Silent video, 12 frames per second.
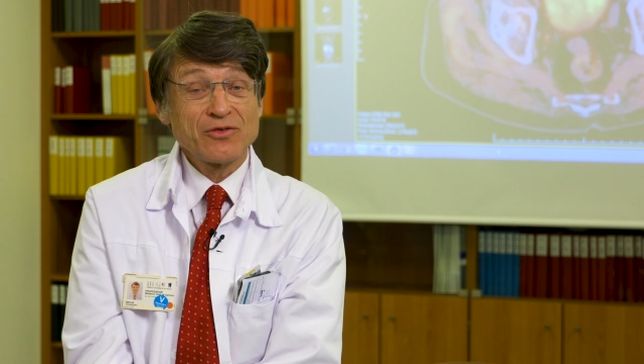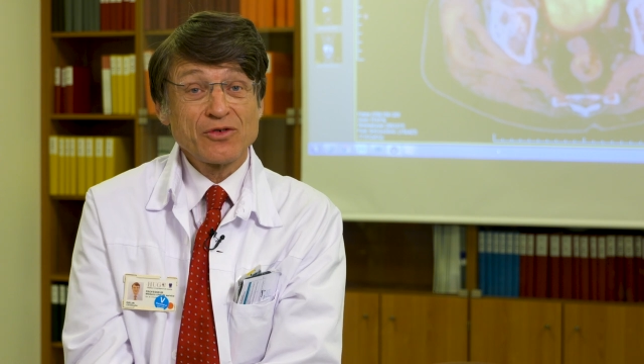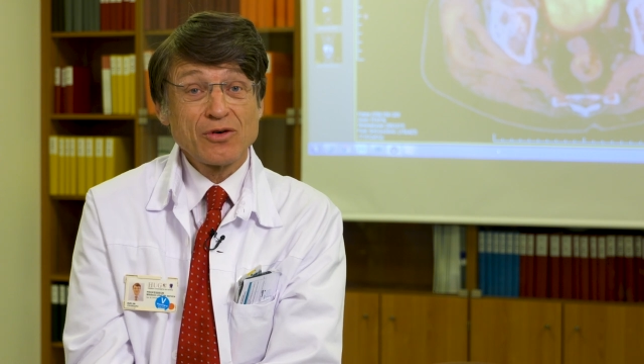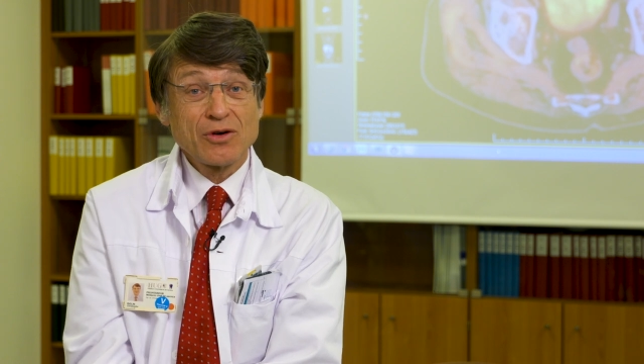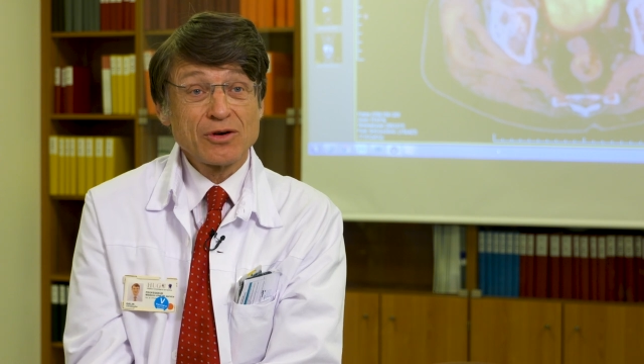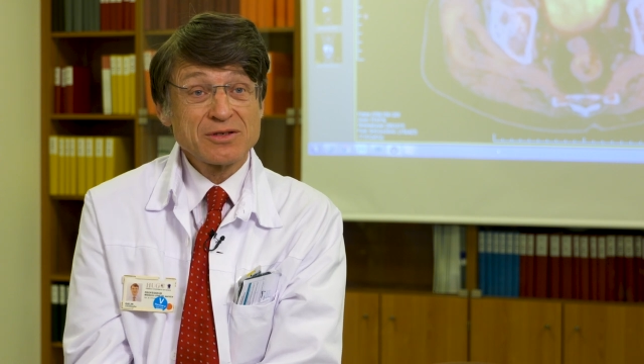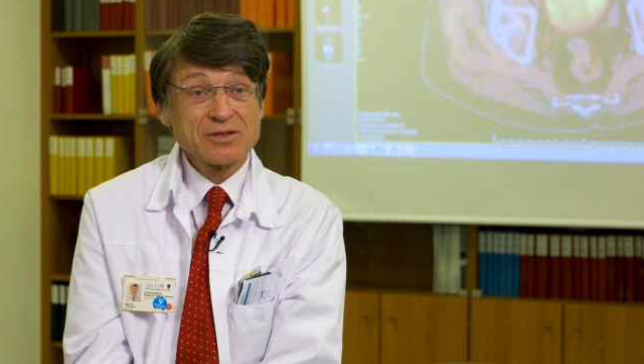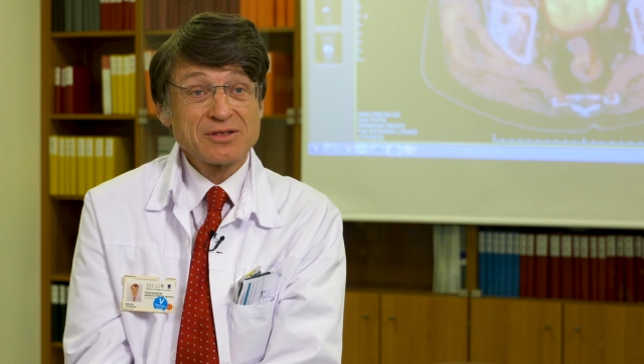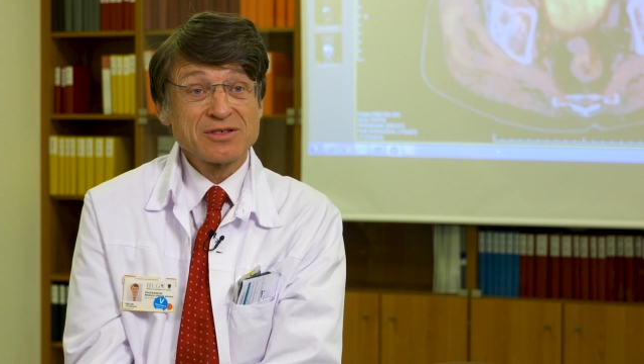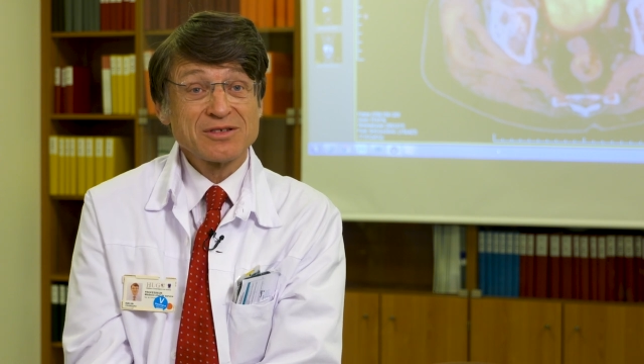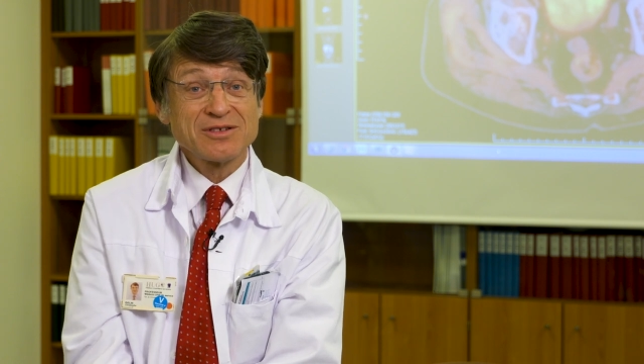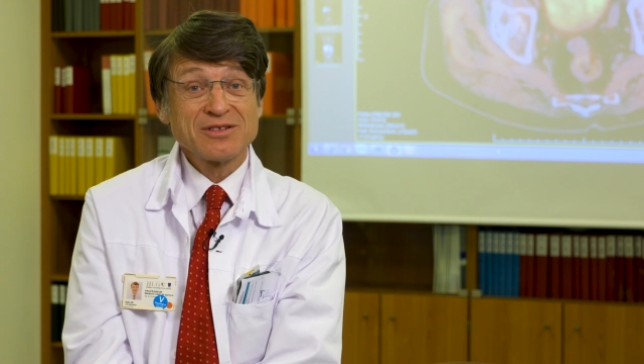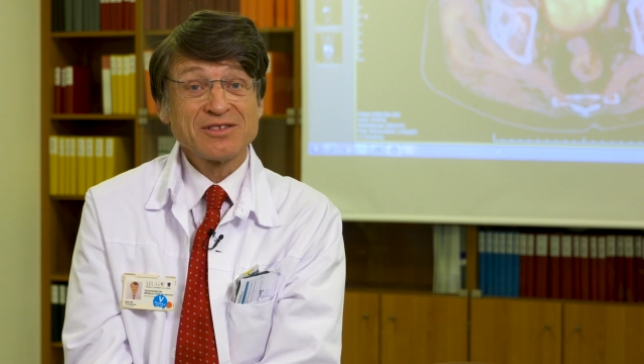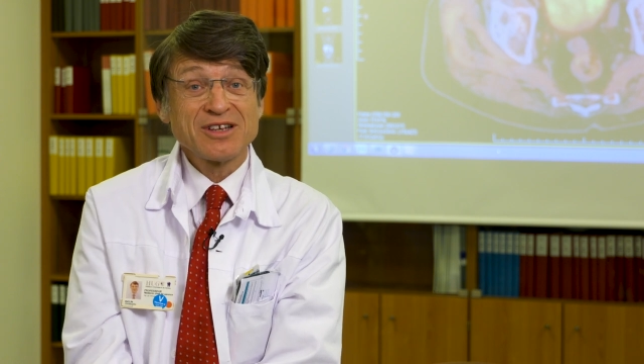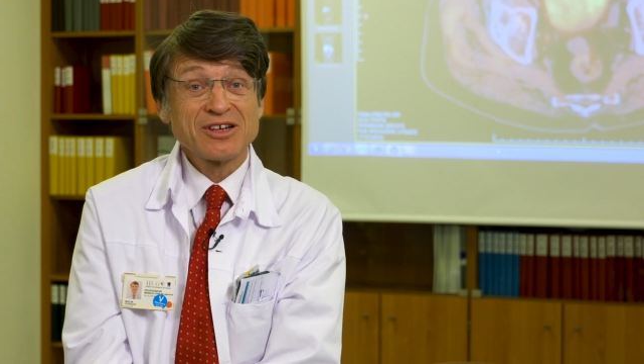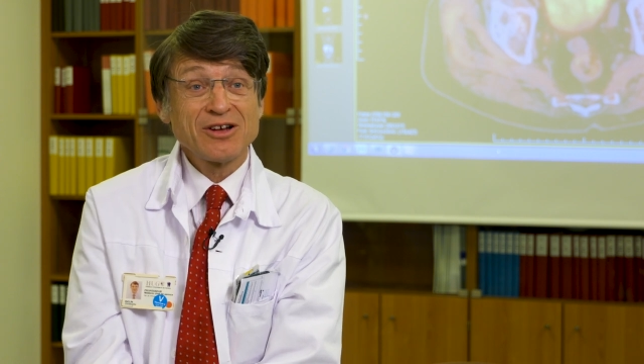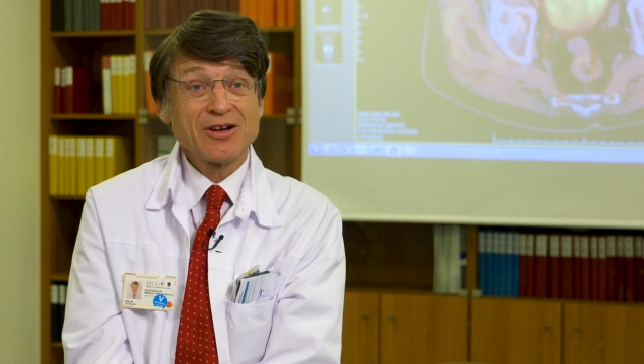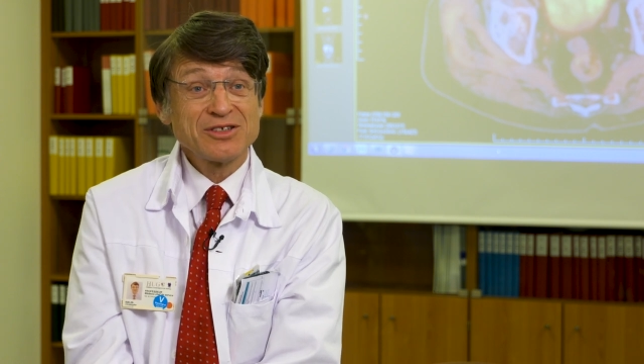of course,
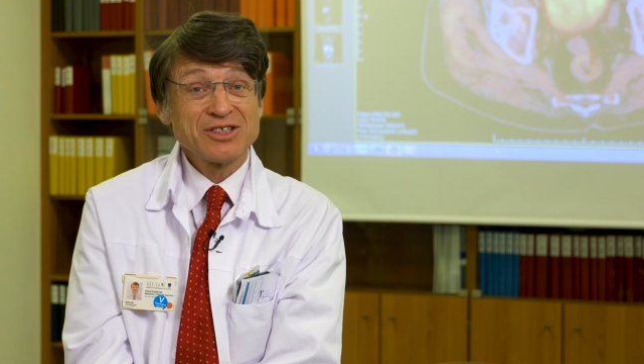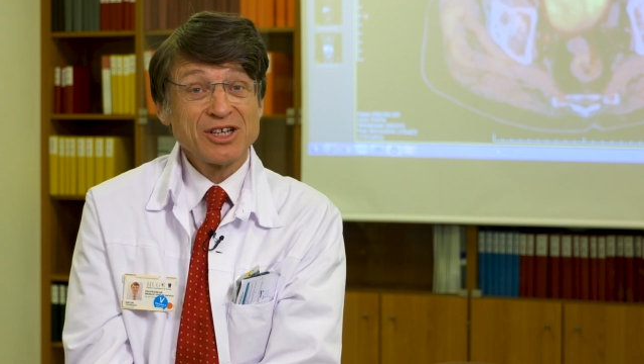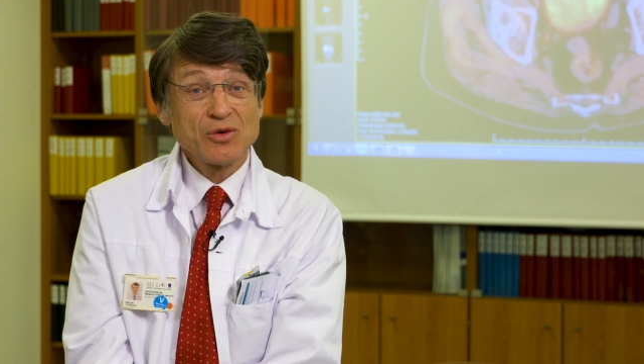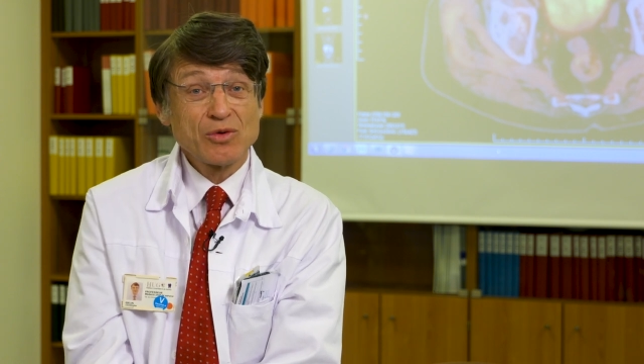technology